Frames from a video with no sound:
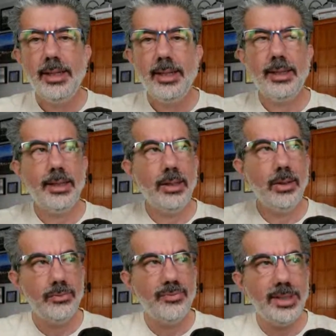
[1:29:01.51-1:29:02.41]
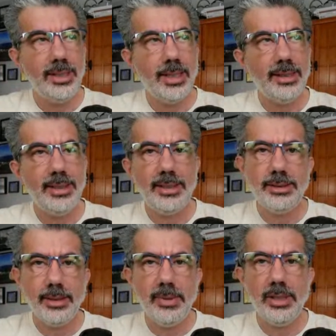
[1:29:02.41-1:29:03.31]
Hopefully, I think he's
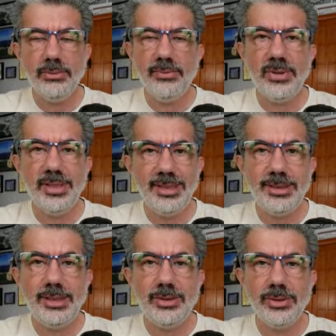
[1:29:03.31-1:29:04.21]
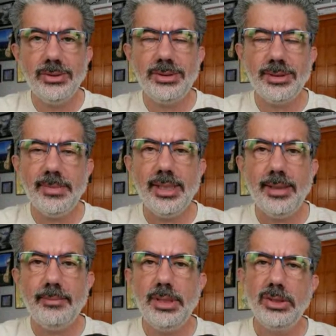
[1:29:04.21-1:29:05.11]
coming over for a Disney cruise
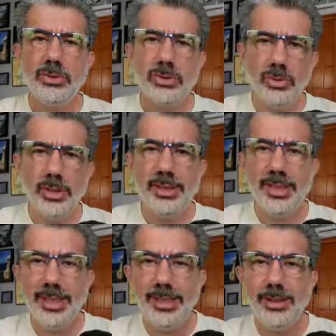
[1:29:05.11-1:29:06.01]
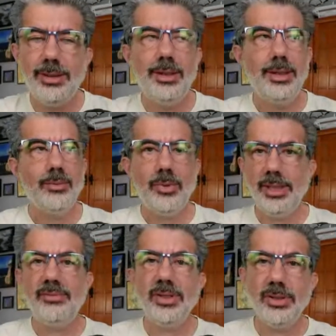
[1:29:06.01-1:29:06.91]
sometime sooner than later. We
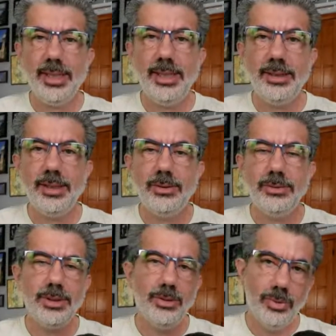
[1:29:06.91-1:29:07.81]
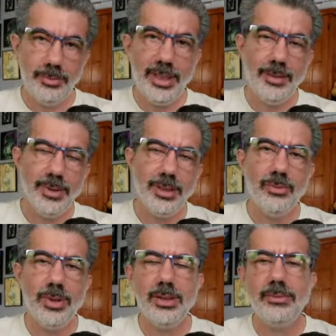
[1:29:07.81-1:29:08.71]
live in Orlando, so we'll be able to
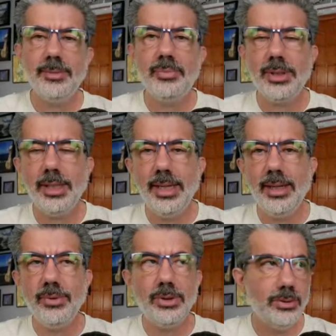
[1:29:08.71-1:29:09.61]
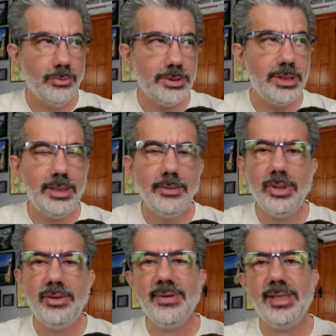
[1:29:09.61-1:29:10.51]
run over to Port Canaveral, or we'll see him when
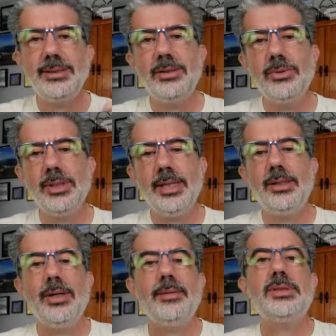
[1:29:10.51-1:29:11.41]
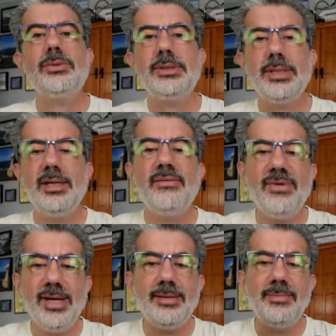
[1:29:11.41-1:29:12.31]
he flies into Orlando. I'm so excited to
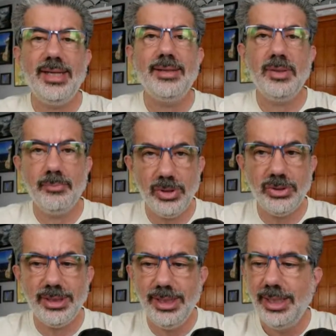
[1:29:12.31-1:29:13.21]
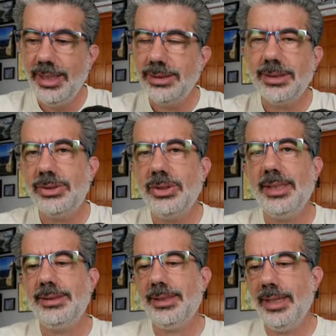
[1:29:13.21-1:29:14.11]
finally meet him in person. Such a
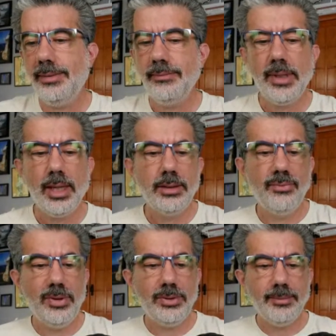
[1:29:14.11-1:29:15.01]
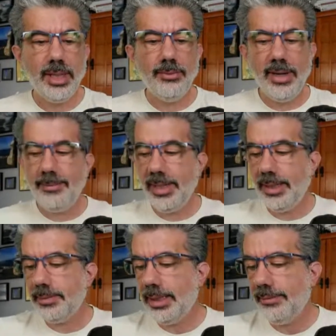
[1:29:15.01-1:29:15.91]
nice guy. So, folks, I'm going to wrap it up
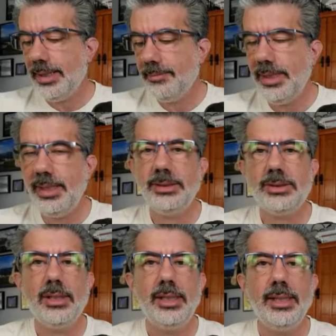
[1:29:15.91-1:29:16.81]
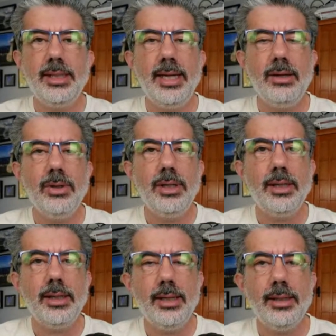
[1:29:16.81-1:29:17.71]
because I've got a meeting starting in an hour. I
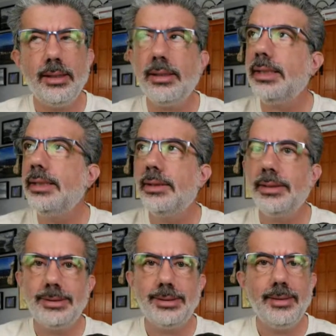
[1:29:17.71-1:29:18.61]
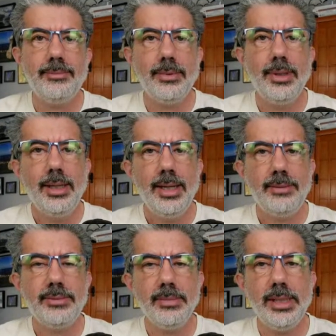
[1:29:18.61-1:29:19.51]
got to clean all this up,
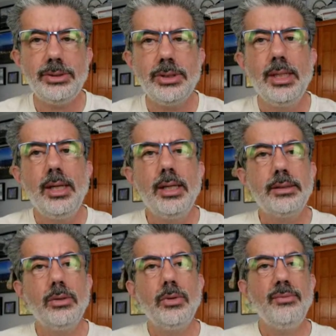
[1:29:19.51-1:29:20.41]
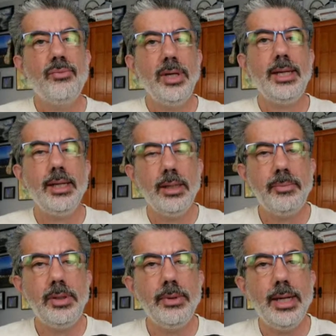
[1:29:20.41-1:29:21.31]
have some lunch. So if we can help
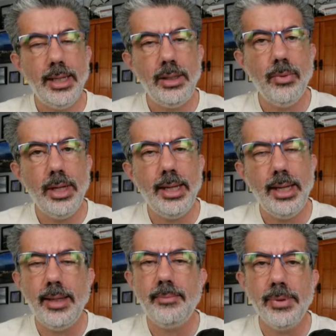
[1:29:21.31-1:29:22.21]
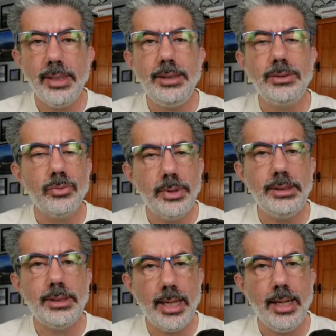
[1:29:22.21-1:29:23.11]
you in any way, hey, please
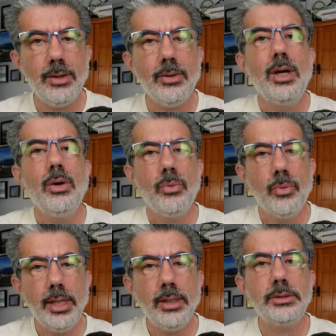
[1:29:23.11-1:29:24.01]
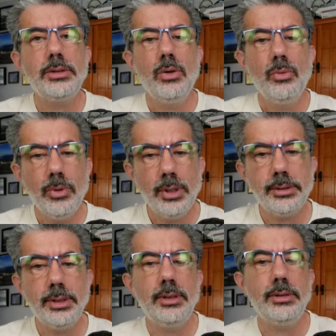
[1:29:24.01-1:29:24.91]
reach out. Where's
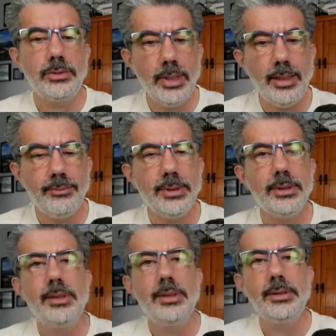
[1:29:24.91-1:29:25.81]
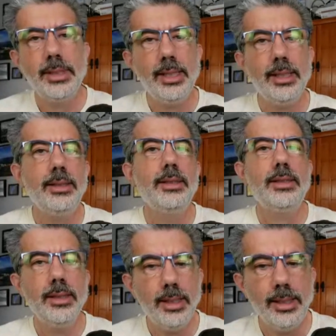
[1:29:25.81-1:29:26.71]

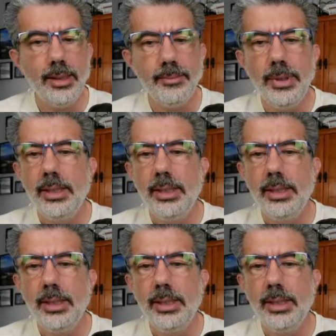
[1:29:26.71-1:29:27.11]
WalterTravel.com.